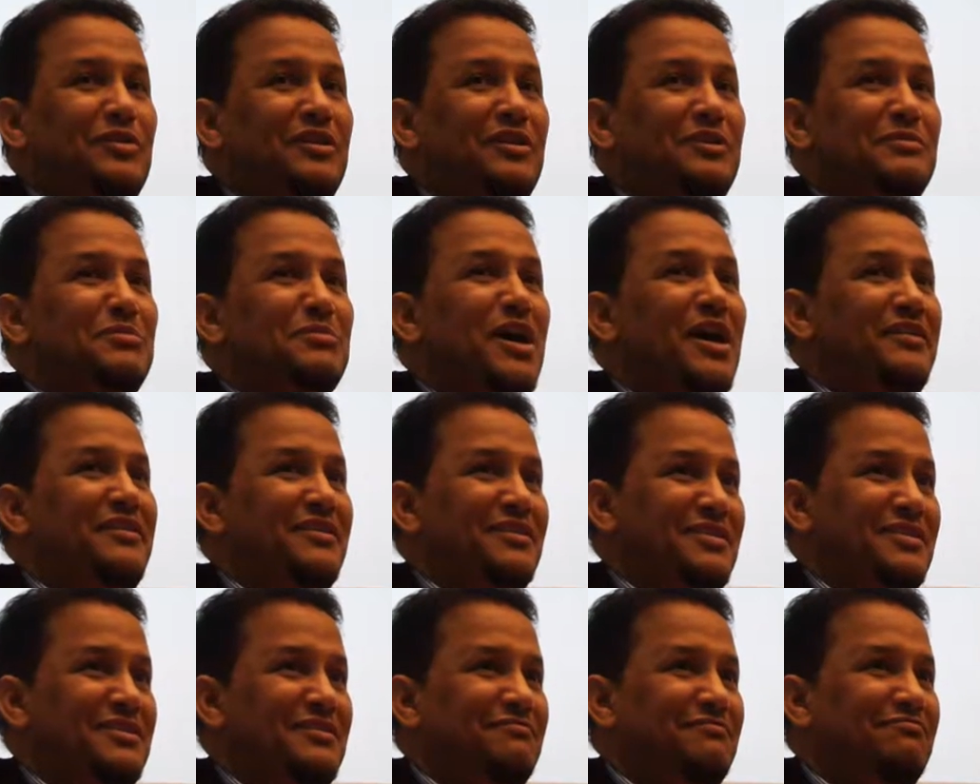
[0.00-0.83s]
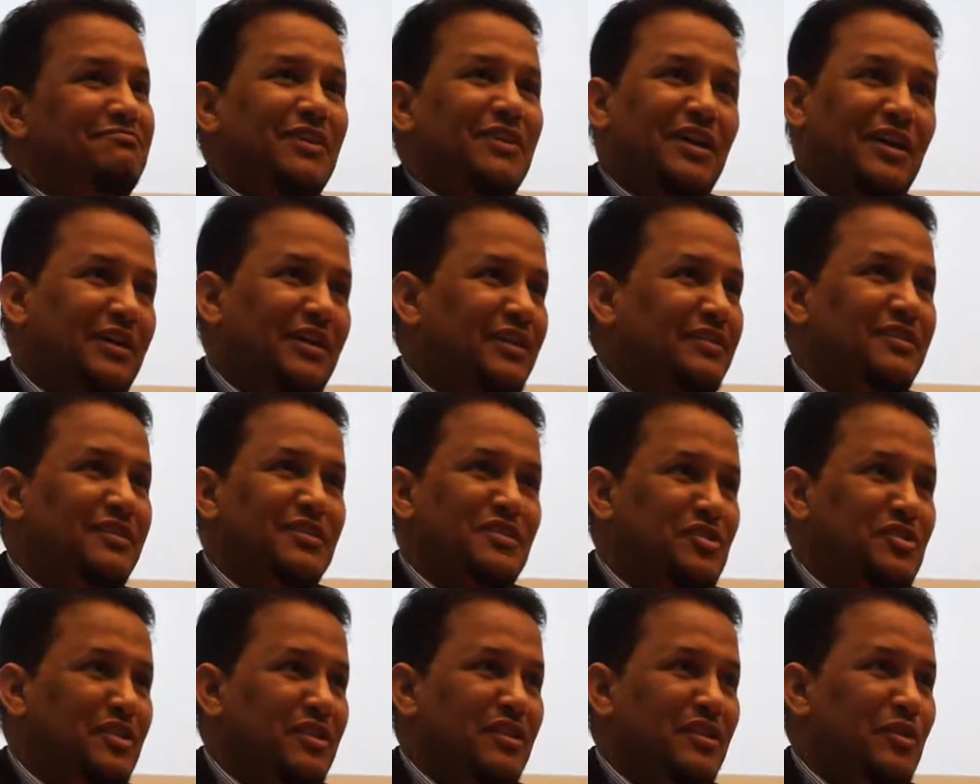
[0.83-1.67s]
their mothers, at
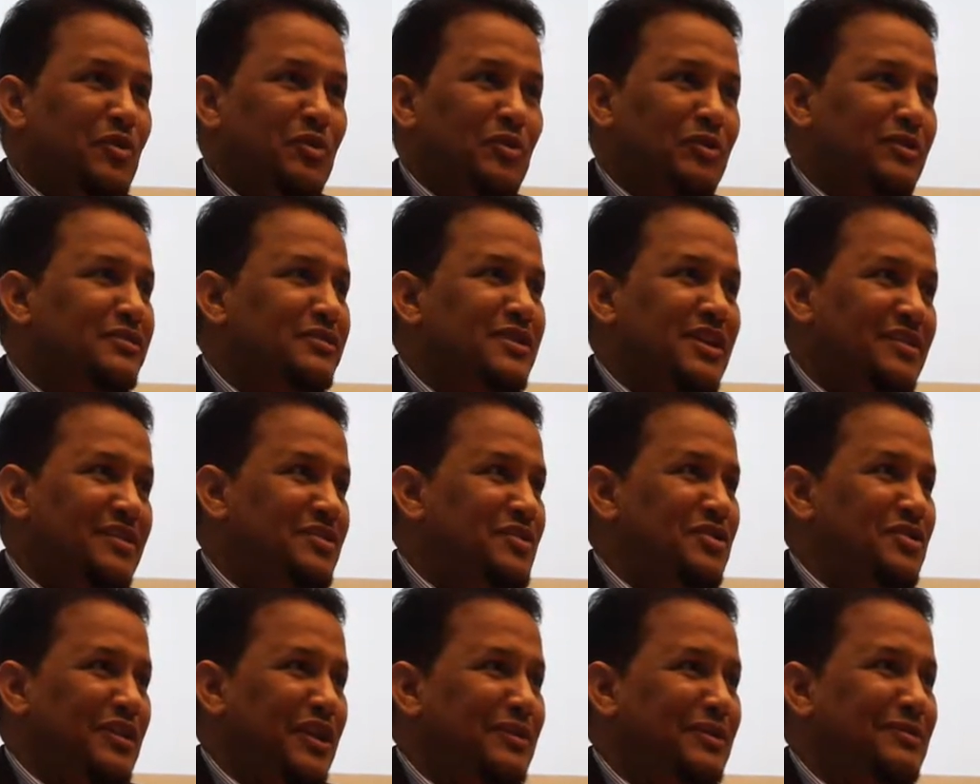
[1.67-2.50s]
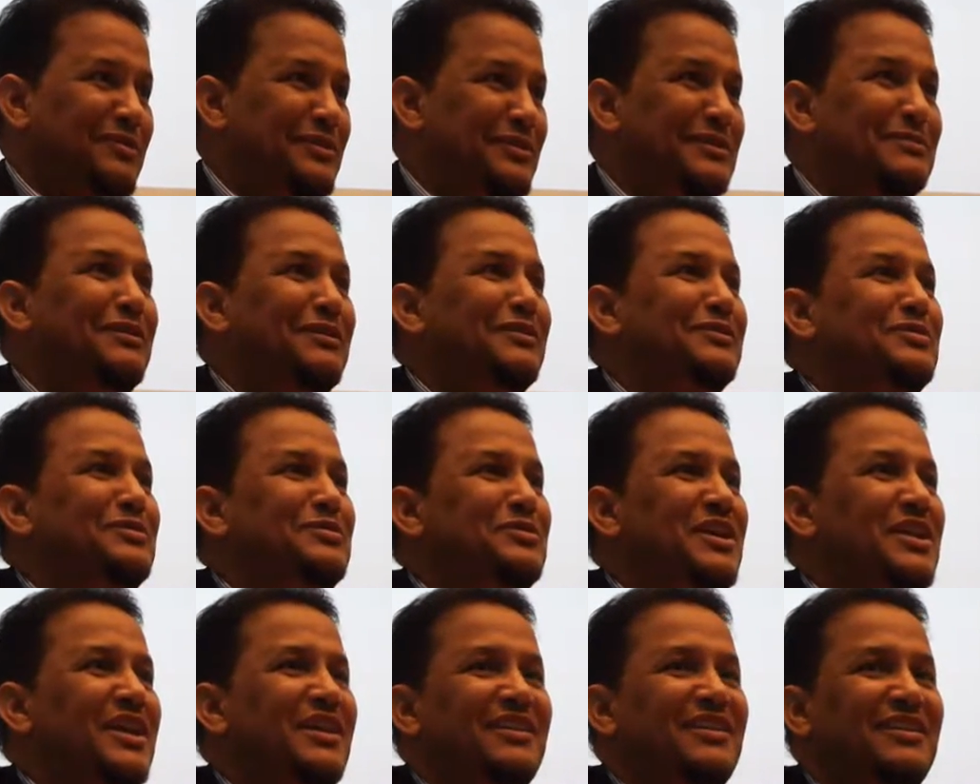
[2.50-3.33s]
least in their old tradition. I don't know about
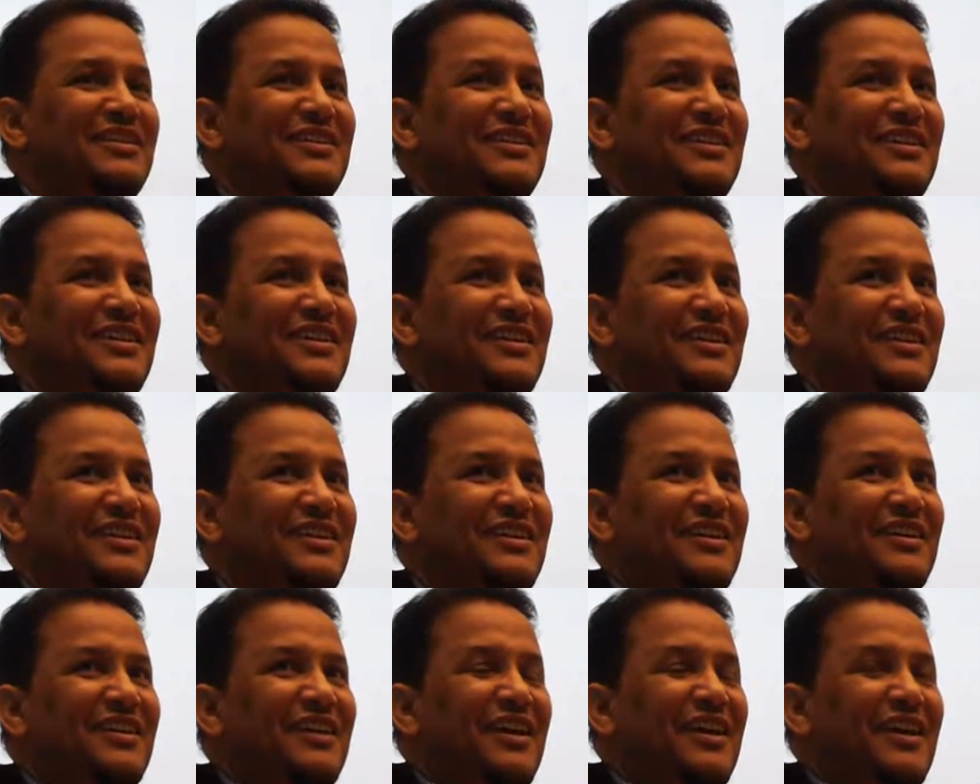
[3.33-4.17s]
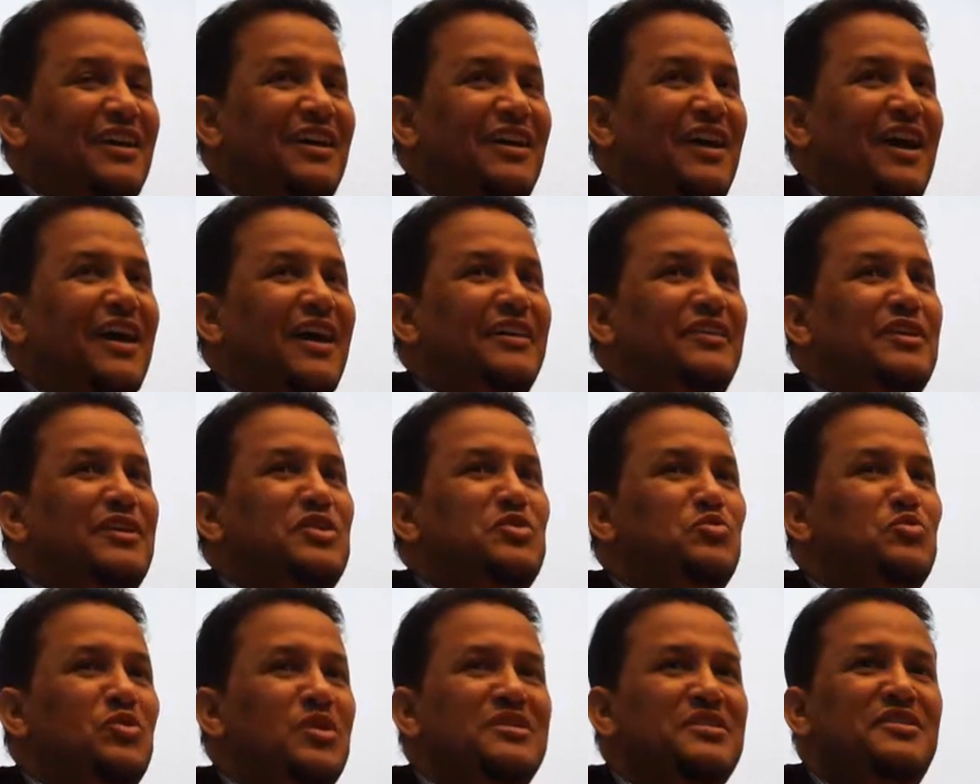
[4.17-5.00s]
today. And
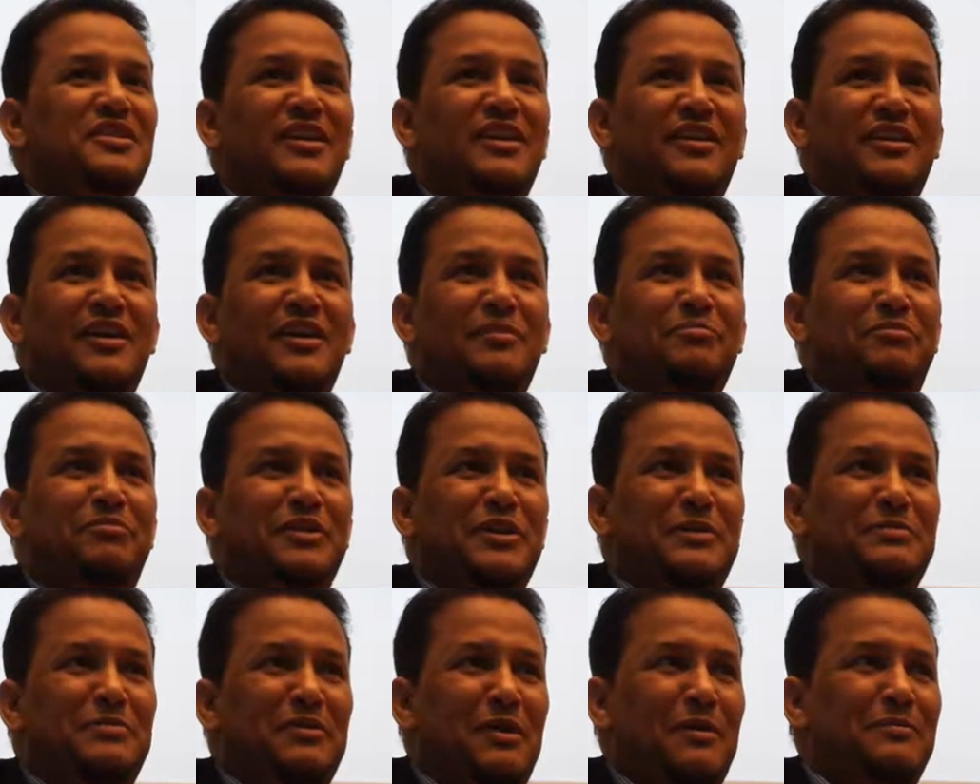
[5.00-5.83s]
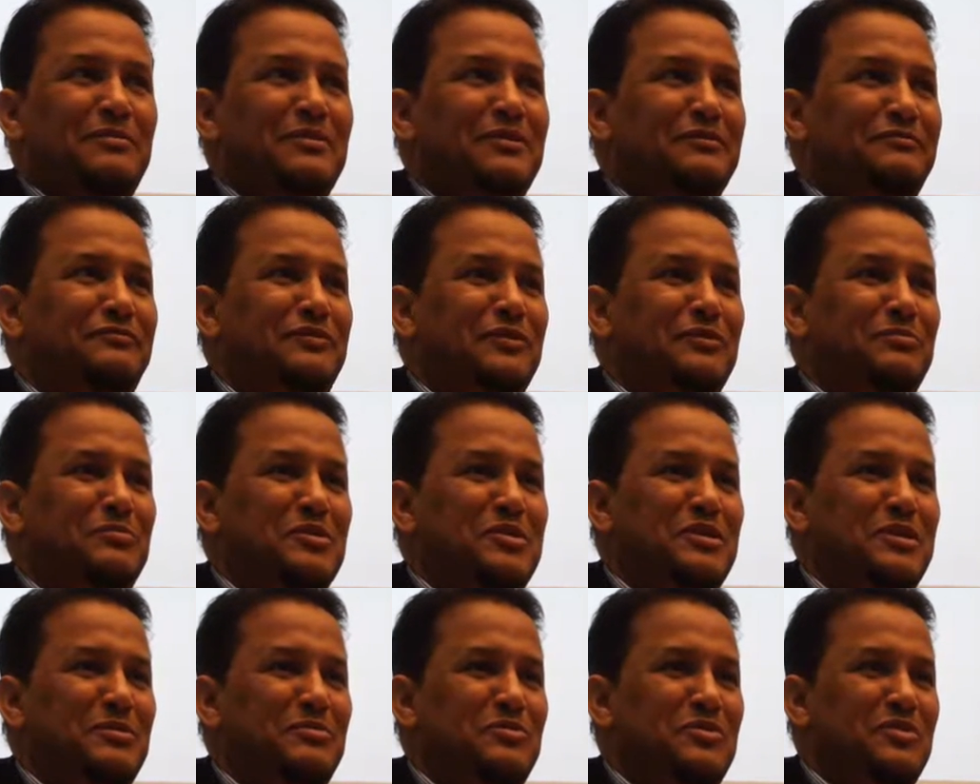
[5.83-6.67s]
this was really a big problem for
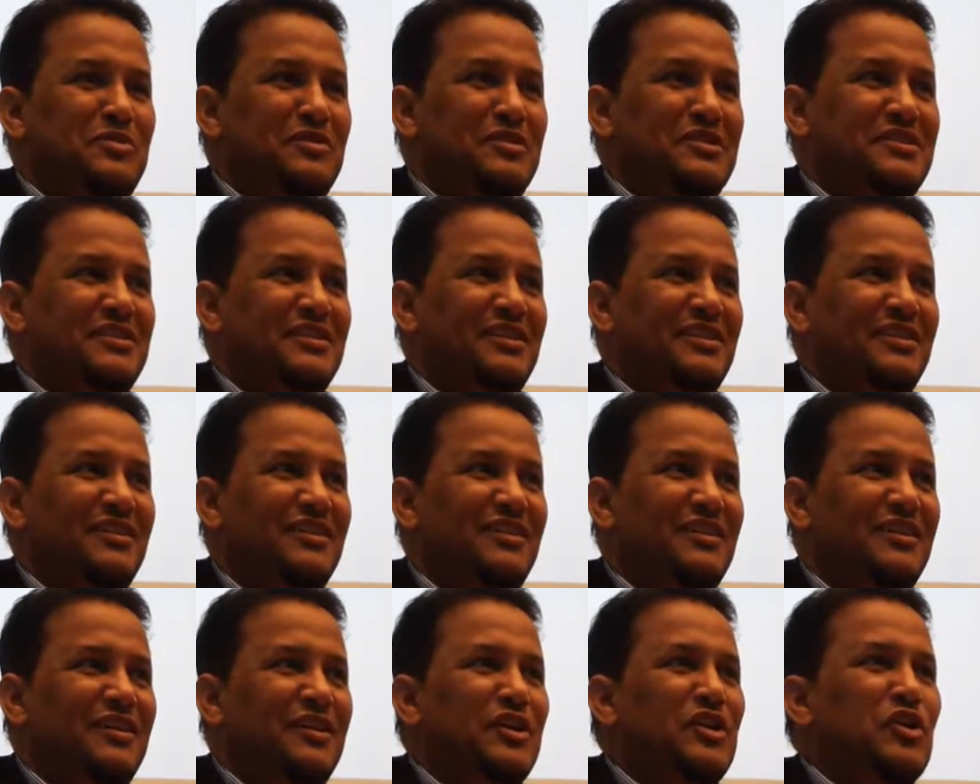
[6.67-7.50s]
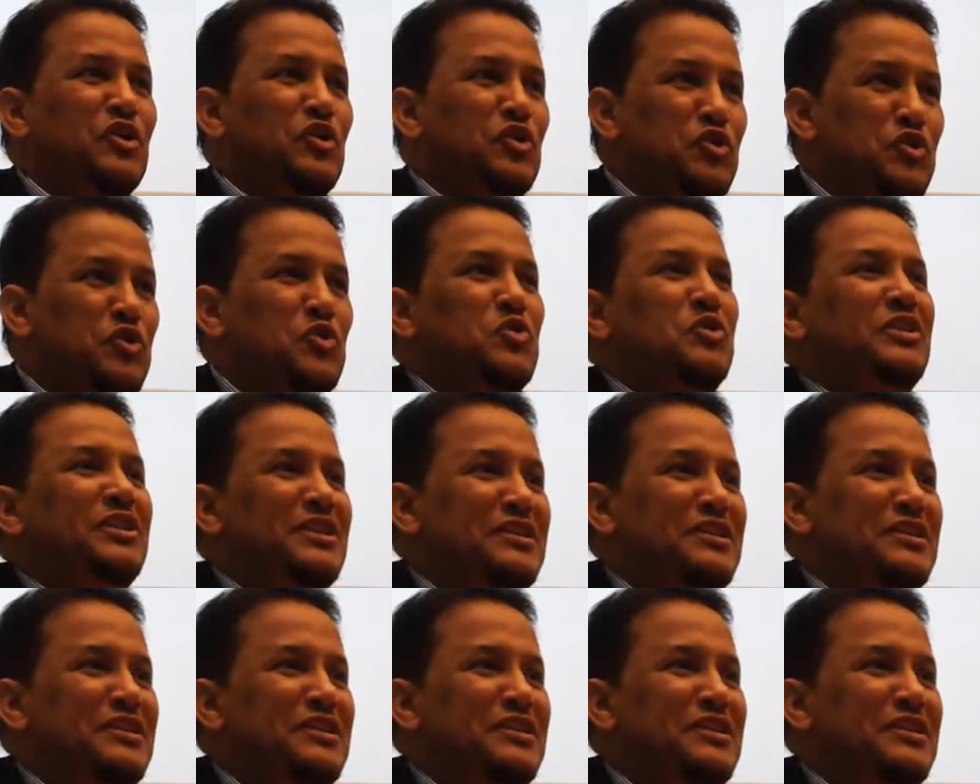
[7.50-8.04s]
Muslim jurists. Should